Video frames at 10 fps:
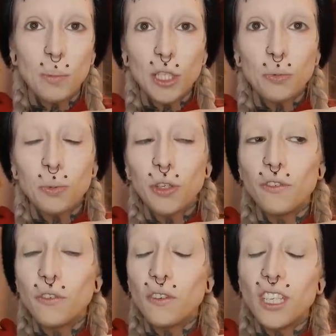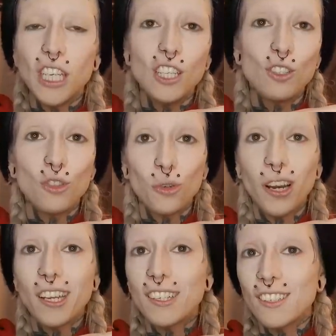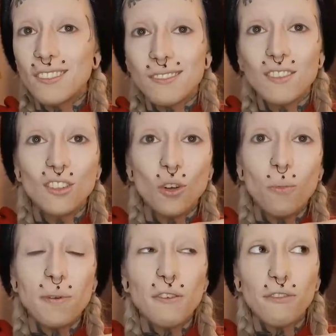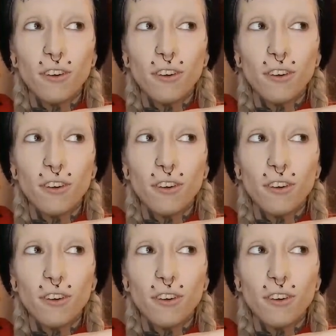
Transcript: smudge-proof. You can eat, drink, don't be